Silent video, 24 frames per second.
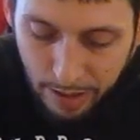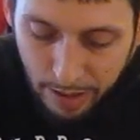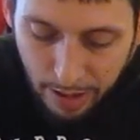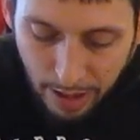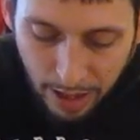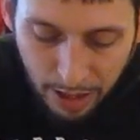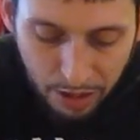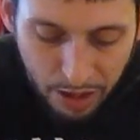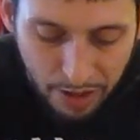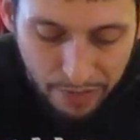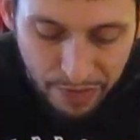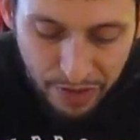
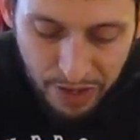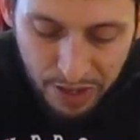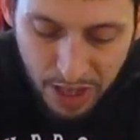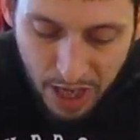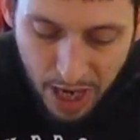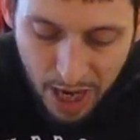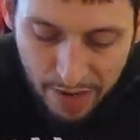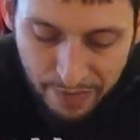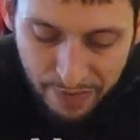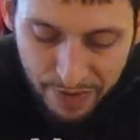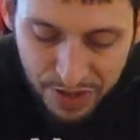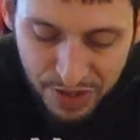I live in
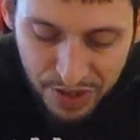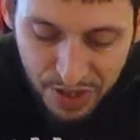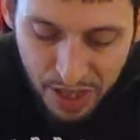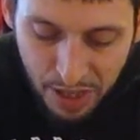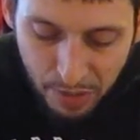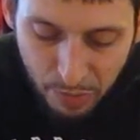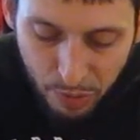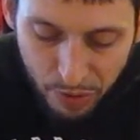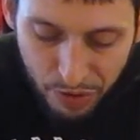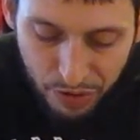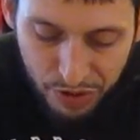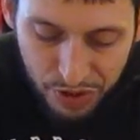kind of a
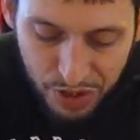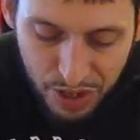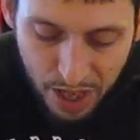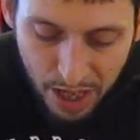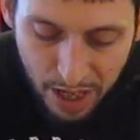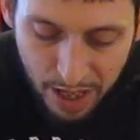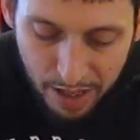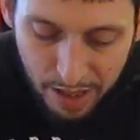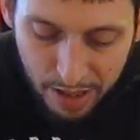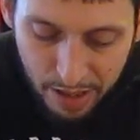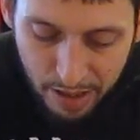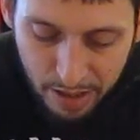city where there's
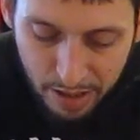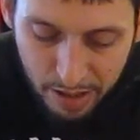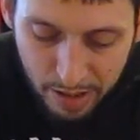not